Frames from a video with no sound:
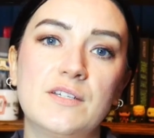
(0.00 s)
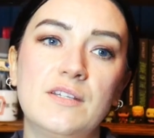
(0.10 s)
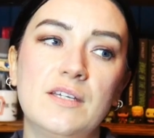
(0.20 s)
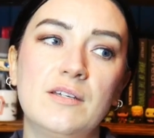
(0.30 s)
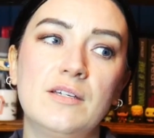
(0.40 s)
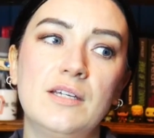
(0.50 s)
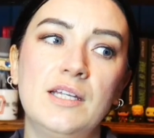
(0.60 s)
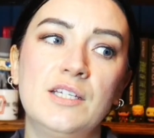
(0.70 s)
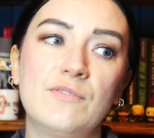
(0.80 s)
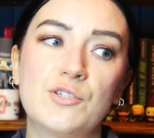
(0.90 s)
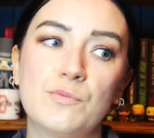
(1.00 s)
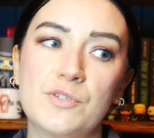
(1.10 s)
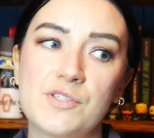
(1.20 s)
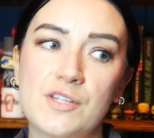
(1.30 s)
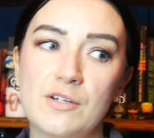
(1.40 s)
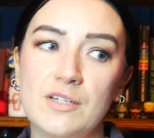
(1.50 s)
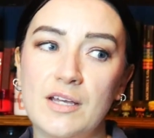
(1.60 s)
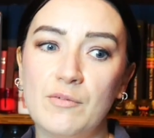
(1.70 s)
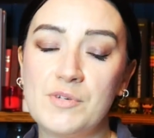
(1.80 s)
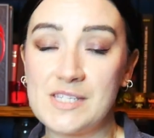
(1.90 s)
the individuals that
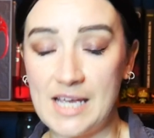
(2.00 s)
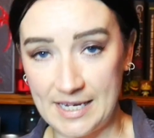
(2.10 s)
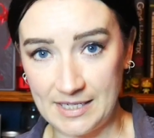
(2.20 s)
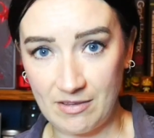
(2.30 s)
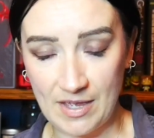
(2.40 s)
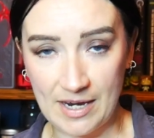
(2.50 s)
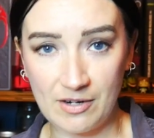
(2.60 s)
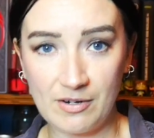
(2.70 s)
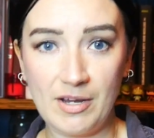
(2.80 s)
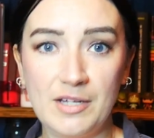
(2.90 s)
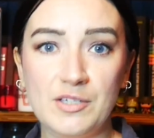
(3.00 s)
reside there,